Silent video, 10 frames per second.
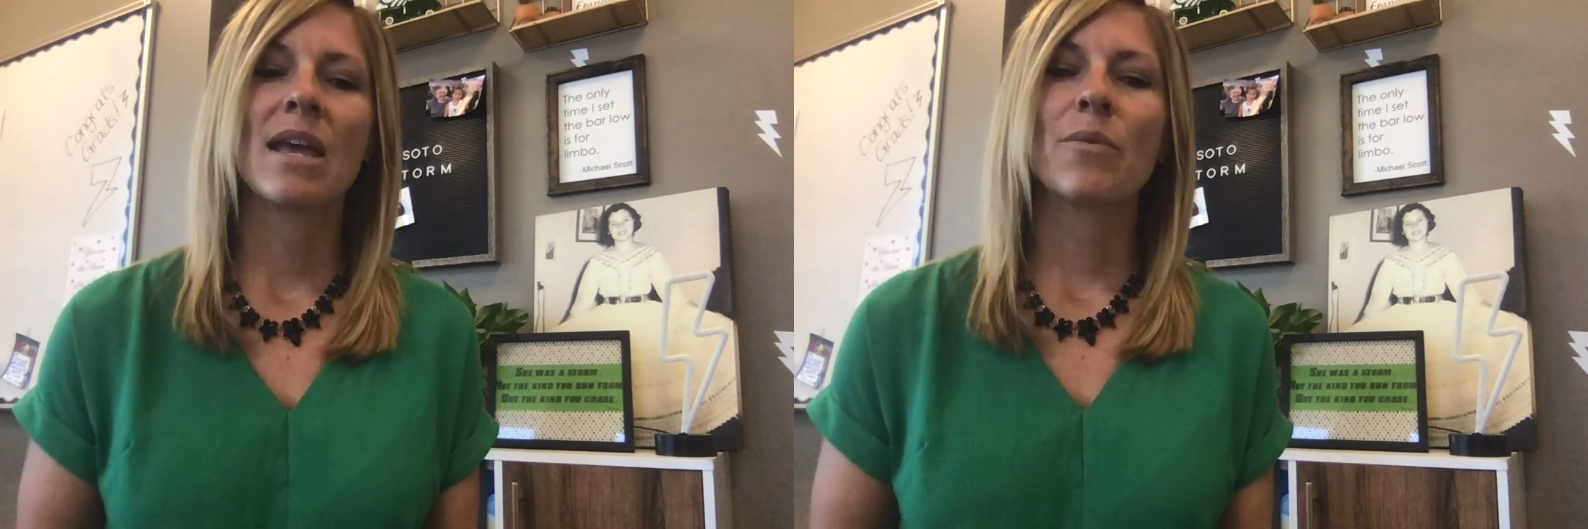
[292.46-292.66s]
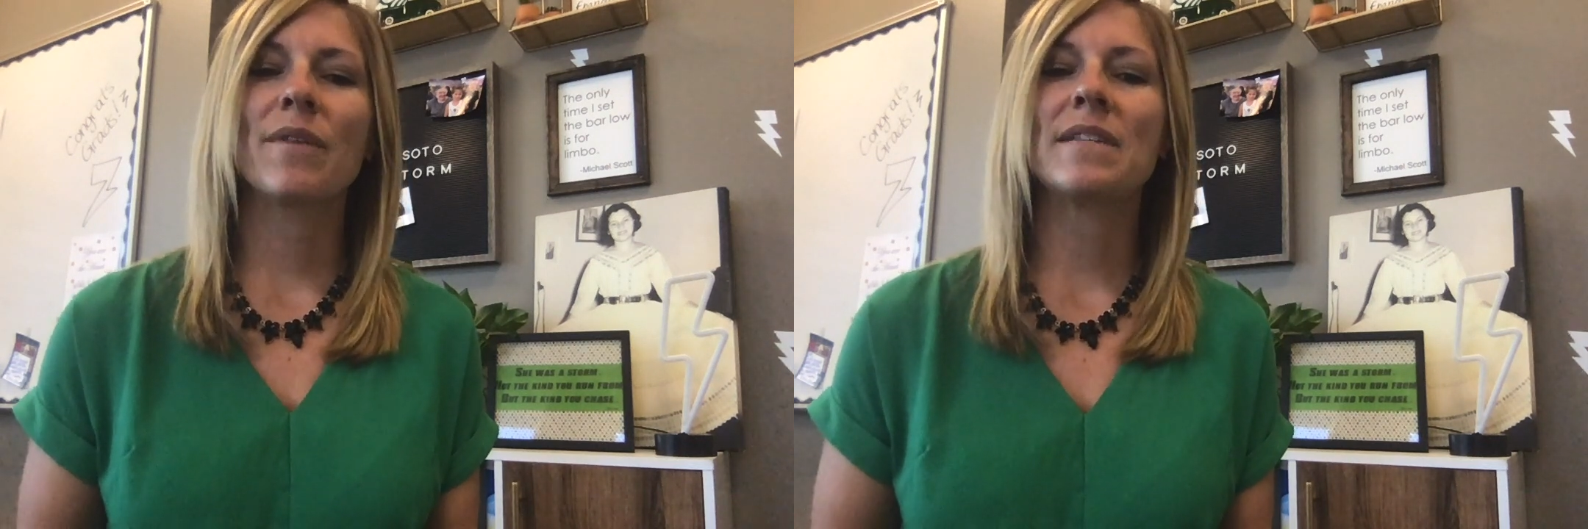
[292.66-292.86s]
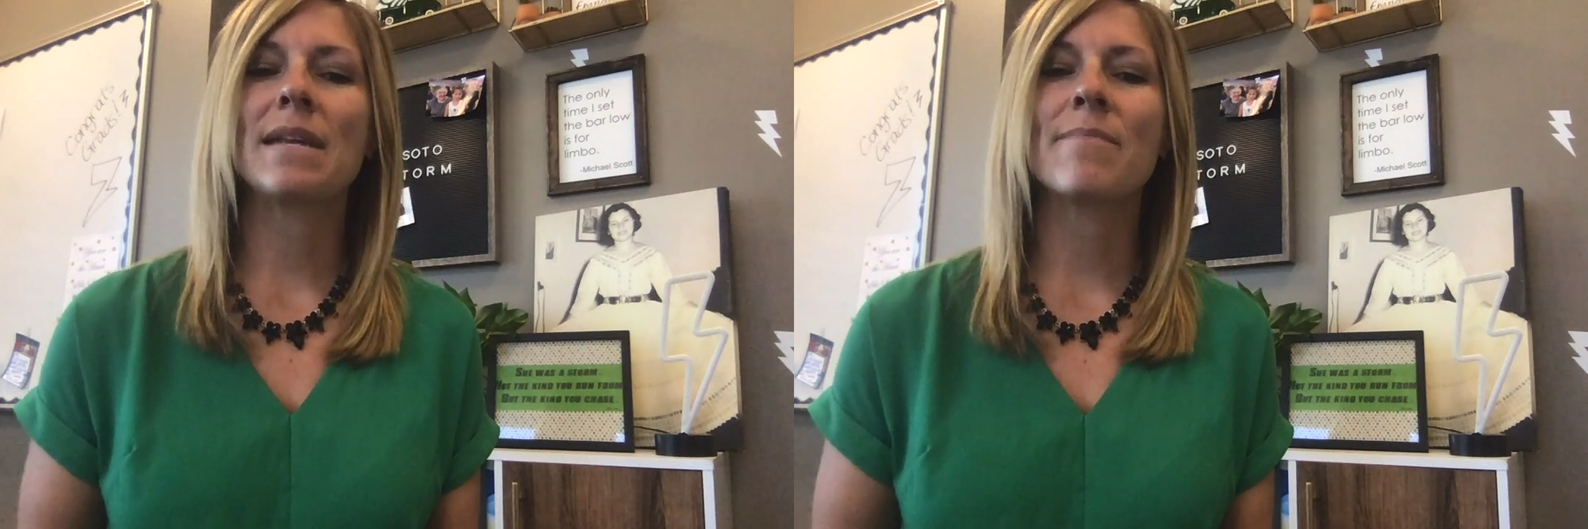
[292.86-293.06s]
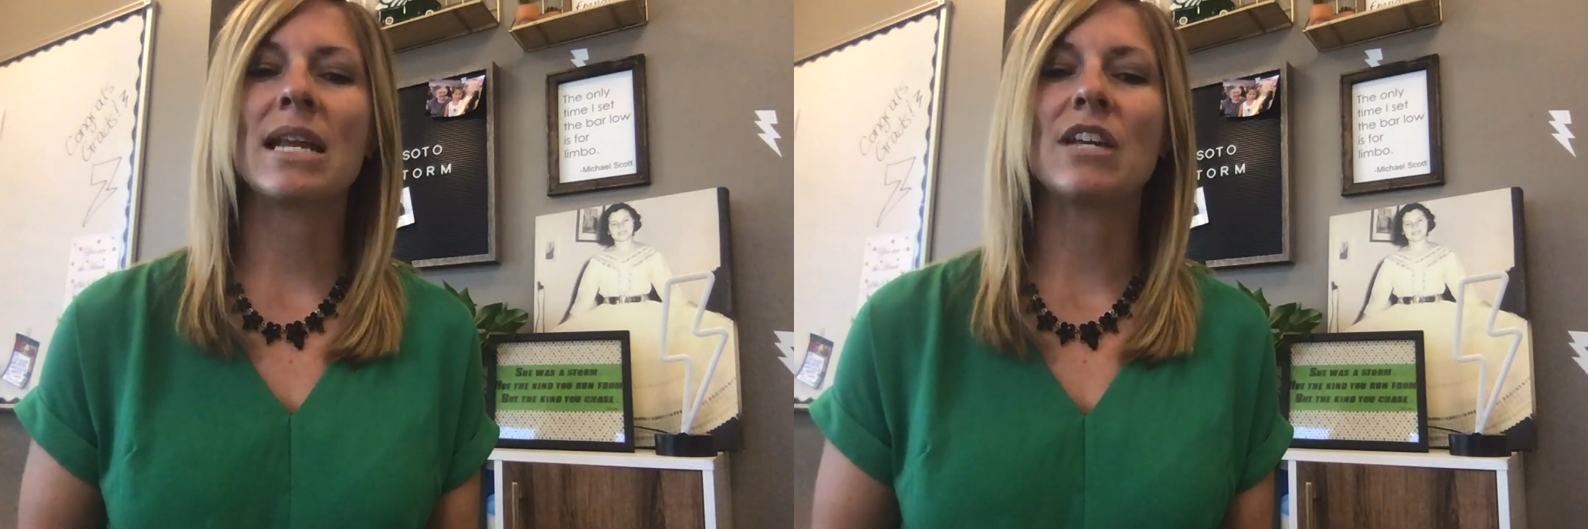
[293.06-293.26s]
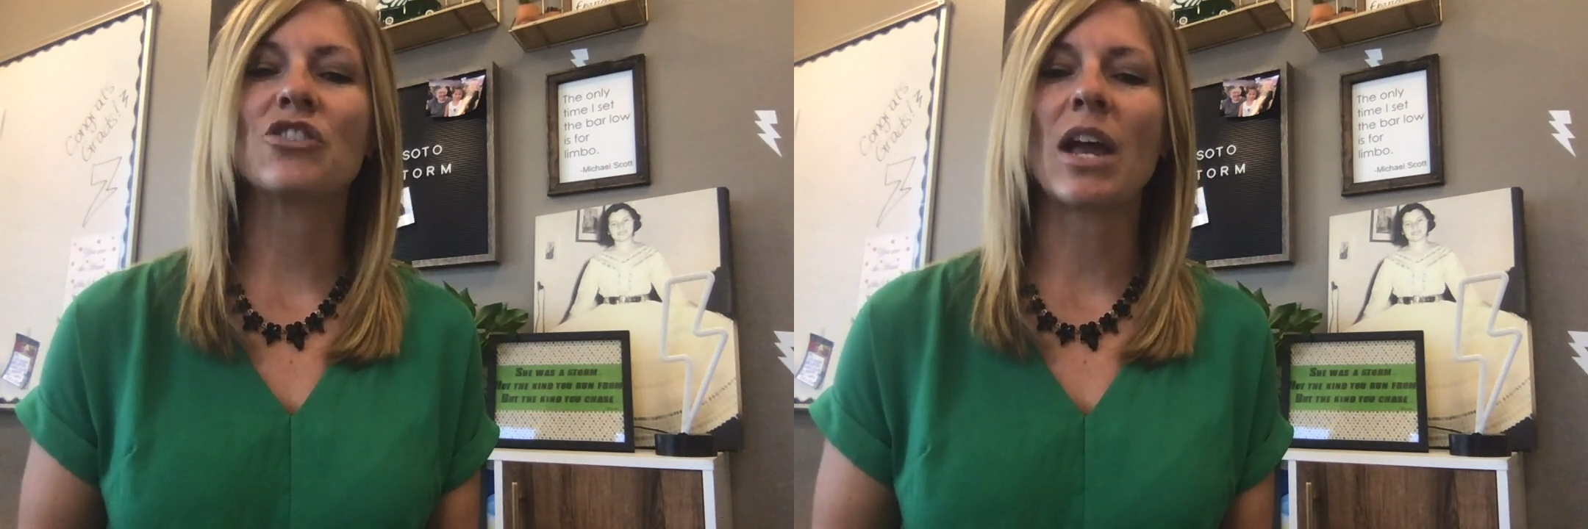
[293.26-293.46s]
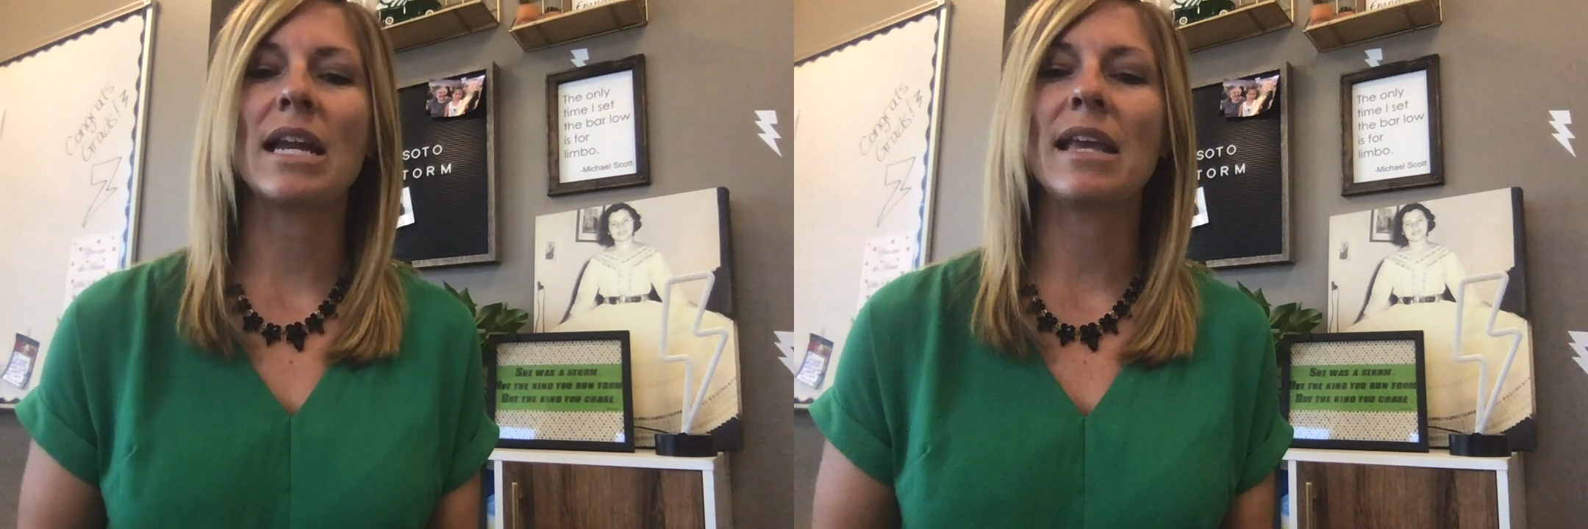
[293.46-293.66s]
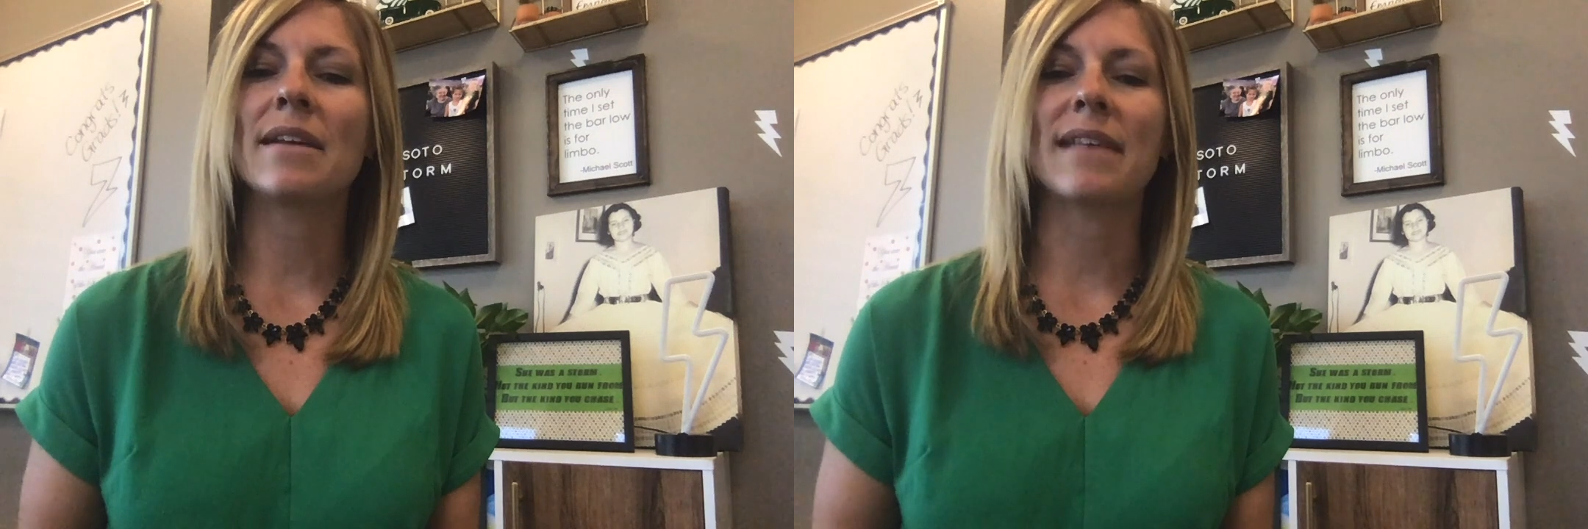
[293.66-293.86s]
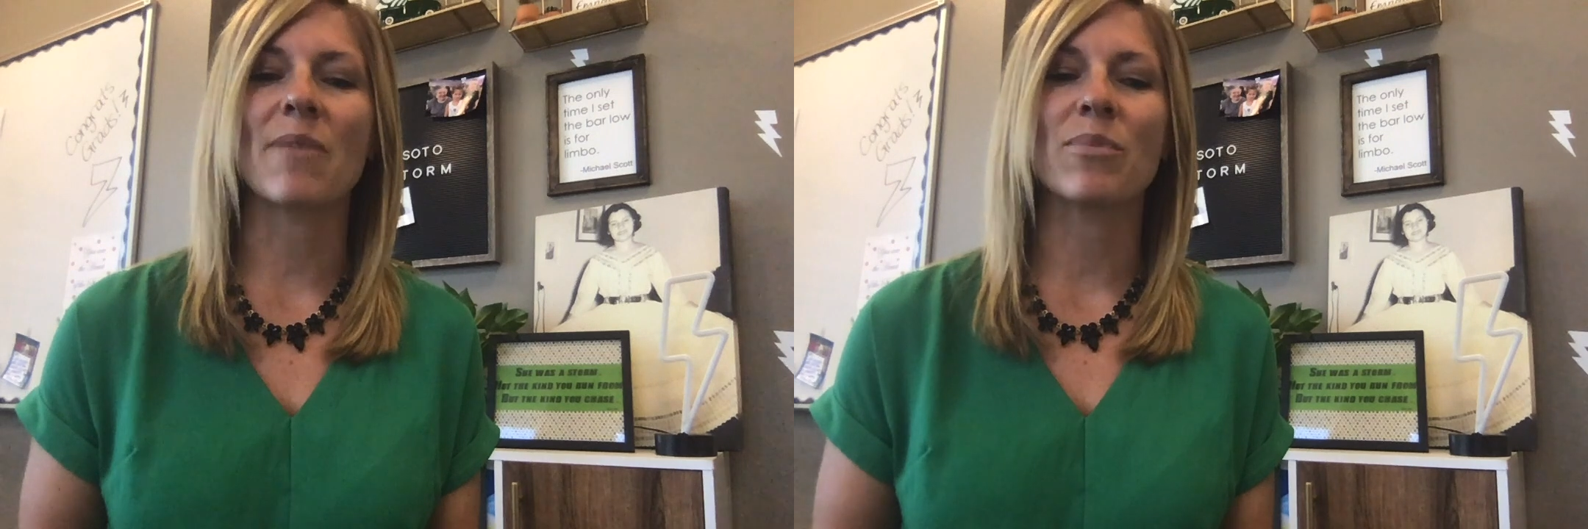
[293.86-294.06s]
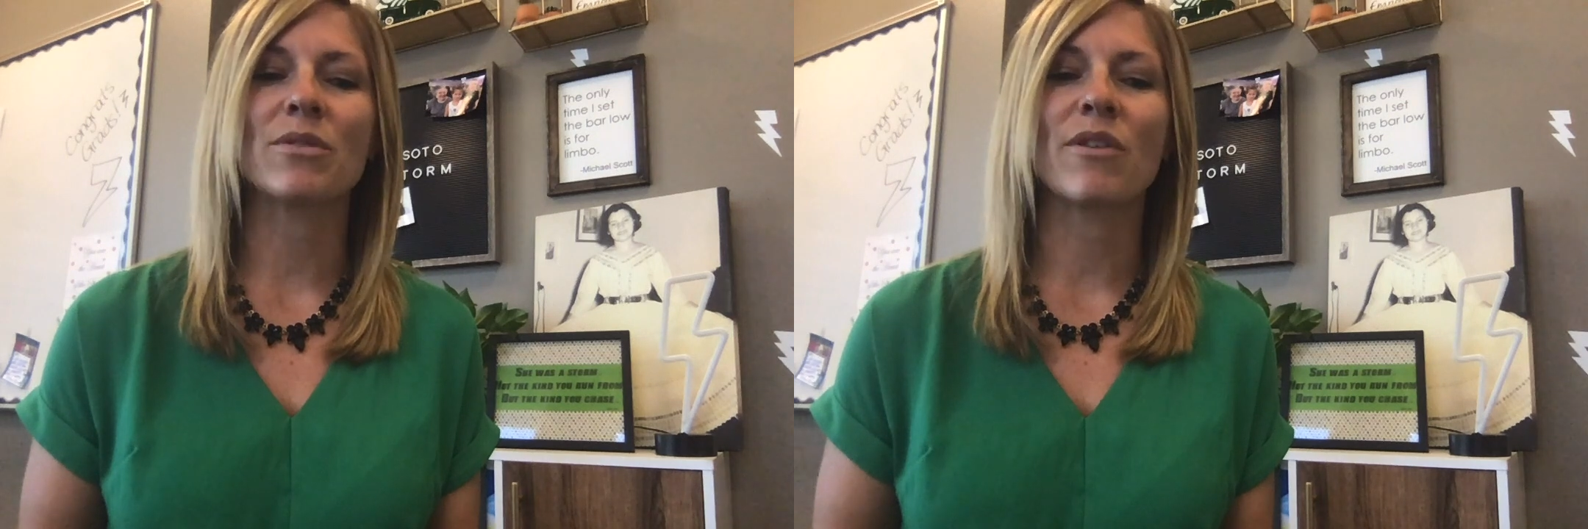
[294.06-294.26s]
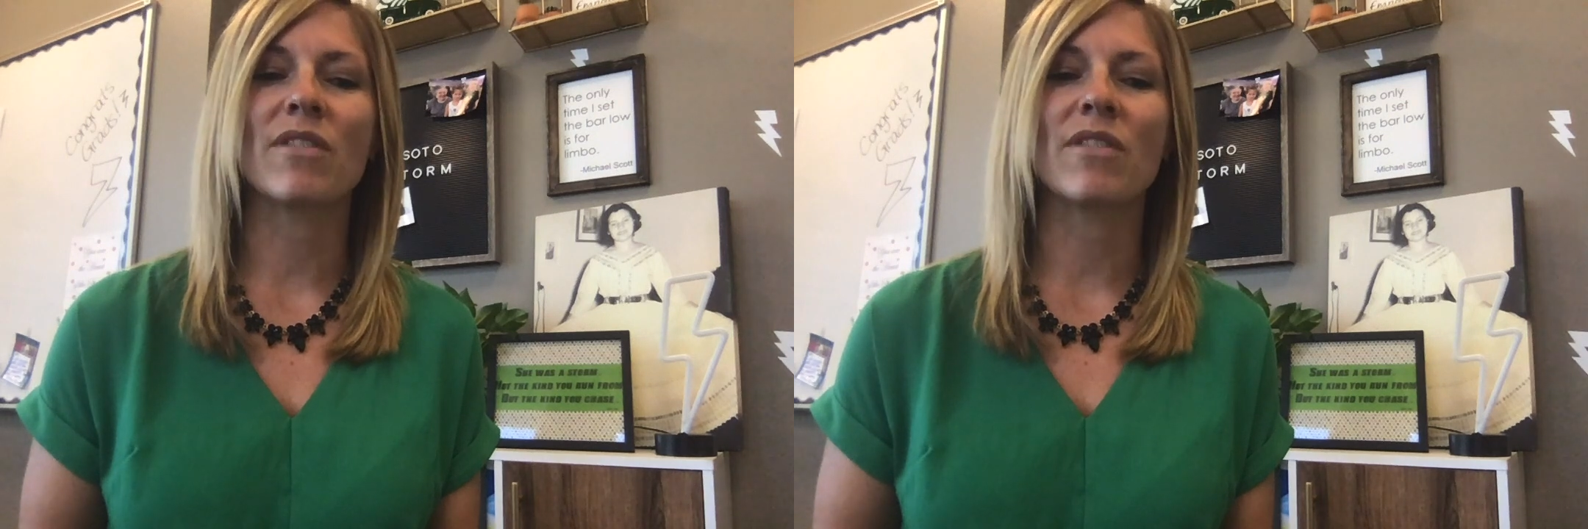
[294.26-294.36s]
We've seen many shining examples over